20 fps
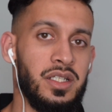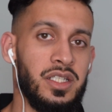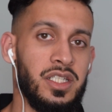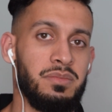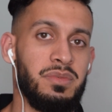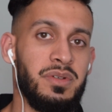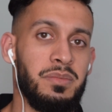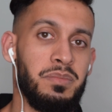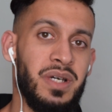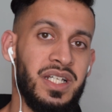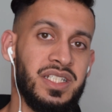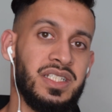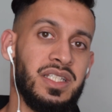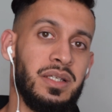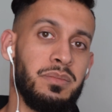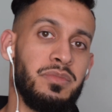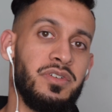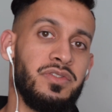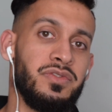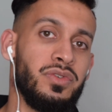to be better
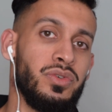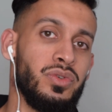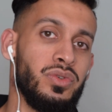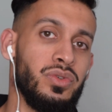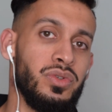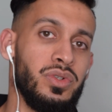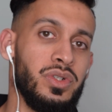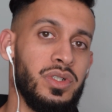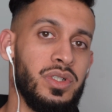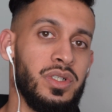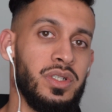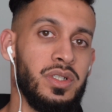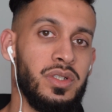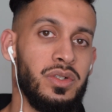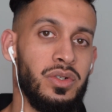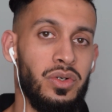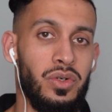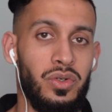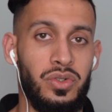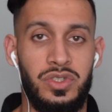than before,
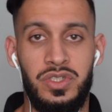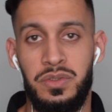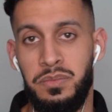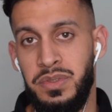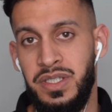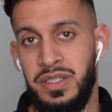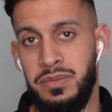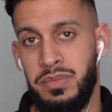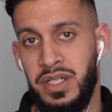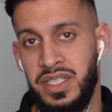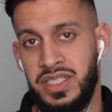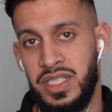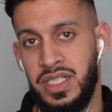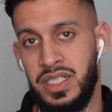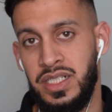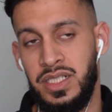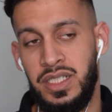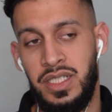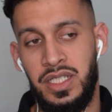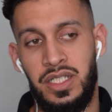or to be
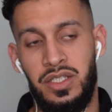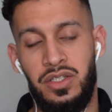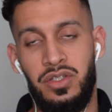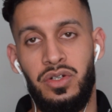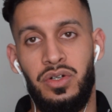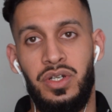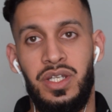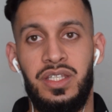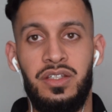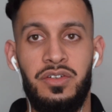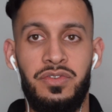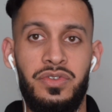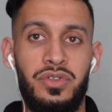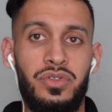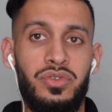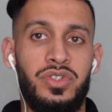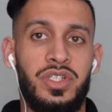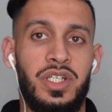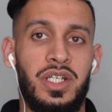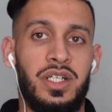better, you know, in the
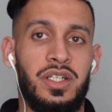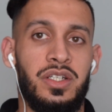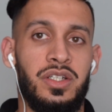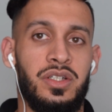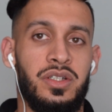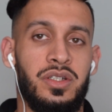future.